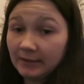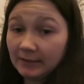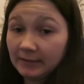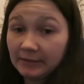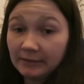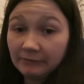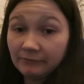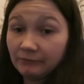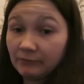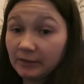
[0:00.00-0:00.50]

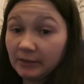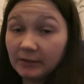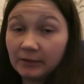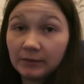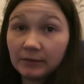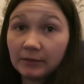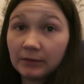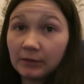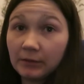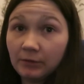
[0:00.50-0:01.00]
don't everything
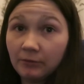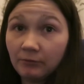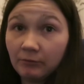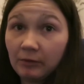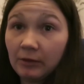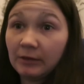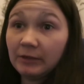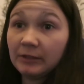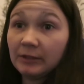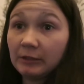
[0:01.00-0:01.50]
so
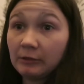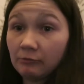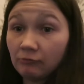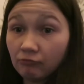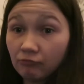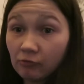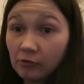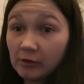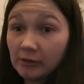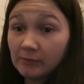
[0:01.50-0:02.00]
I need to
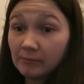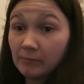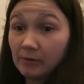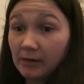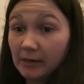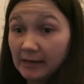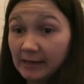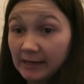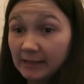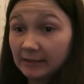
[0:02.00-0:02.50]
grind my
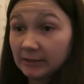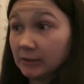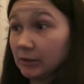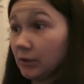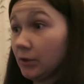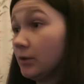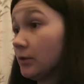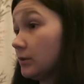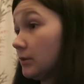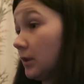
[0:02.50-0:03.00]
ass
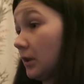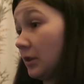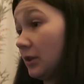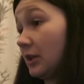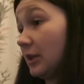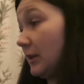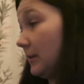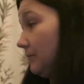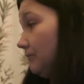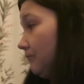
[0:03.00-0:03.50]
off I
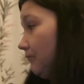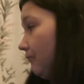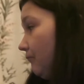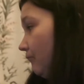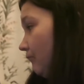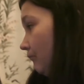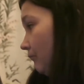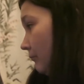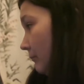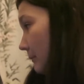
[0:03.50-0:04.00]
think
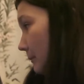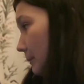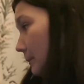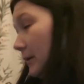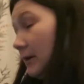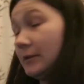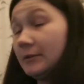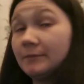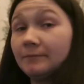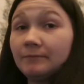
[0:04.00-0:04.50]

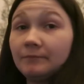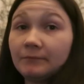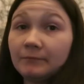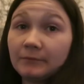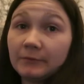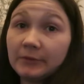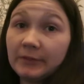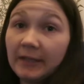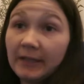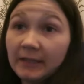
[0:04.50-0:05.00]
but
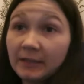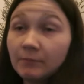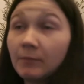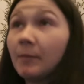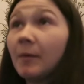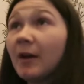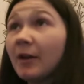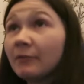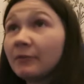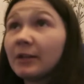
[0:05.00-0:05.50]
yeah it's my
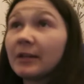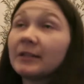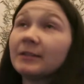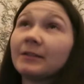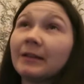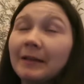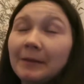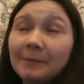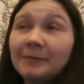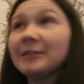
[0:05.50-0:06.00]
birthday
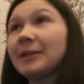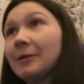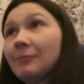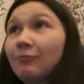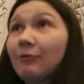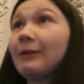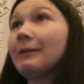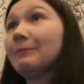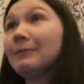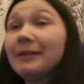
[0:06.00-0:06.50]
so let me
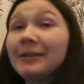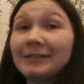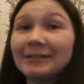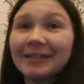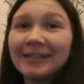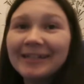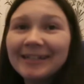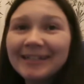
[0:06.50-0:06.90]
celebrate please